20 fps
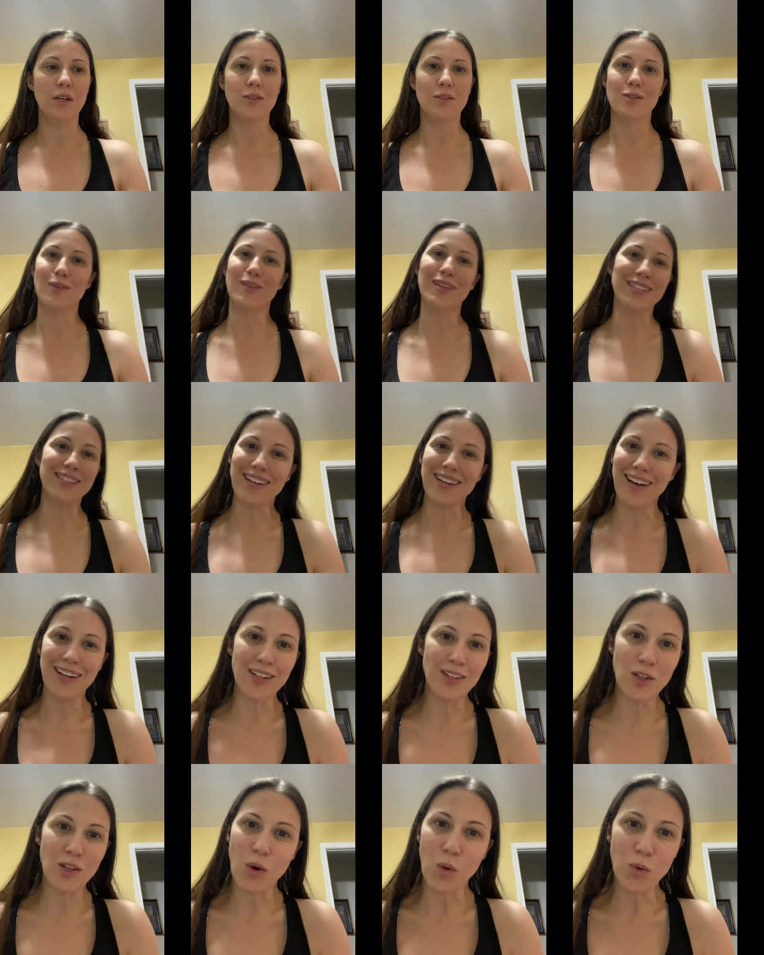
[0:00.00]
so that's kind
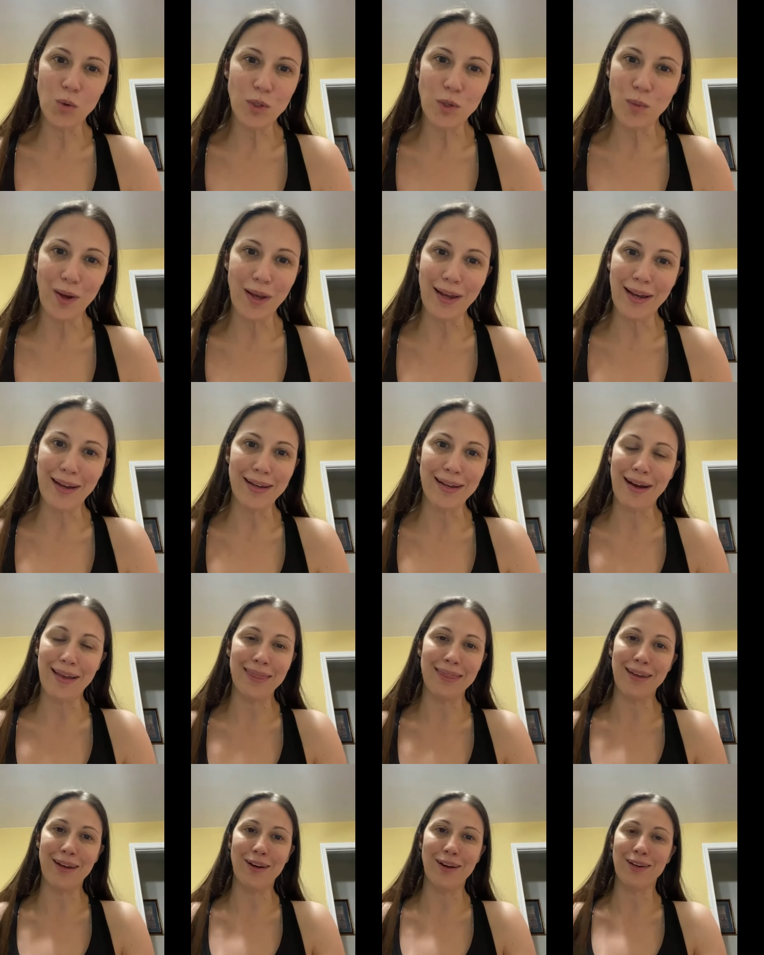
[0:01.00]
of the only way I
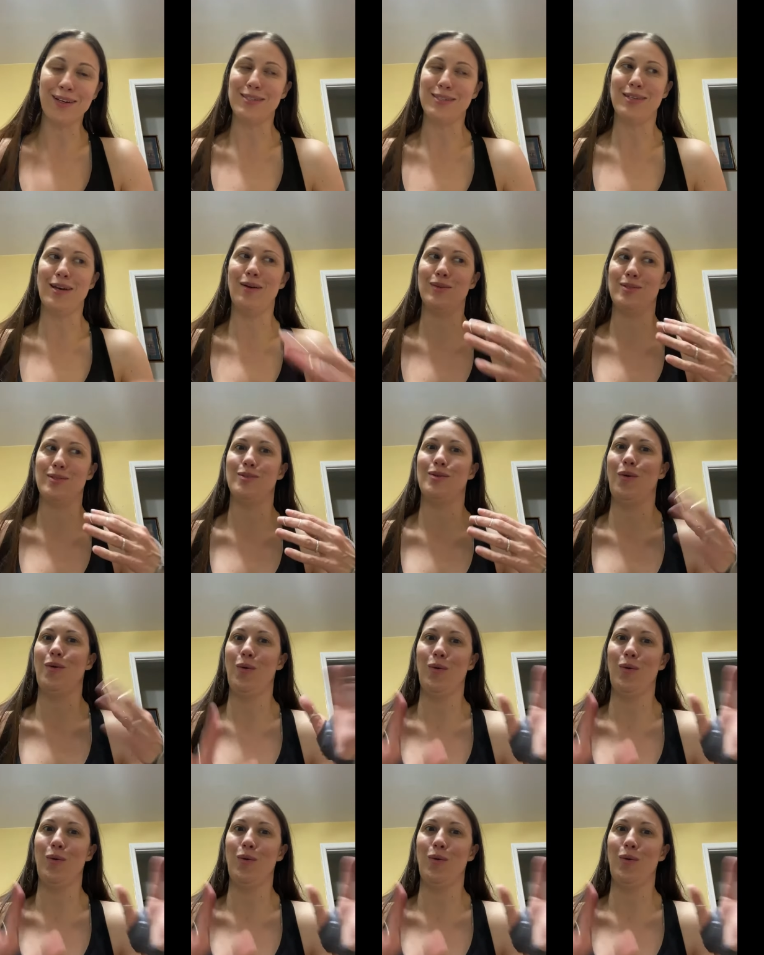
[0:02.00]
got there because I was the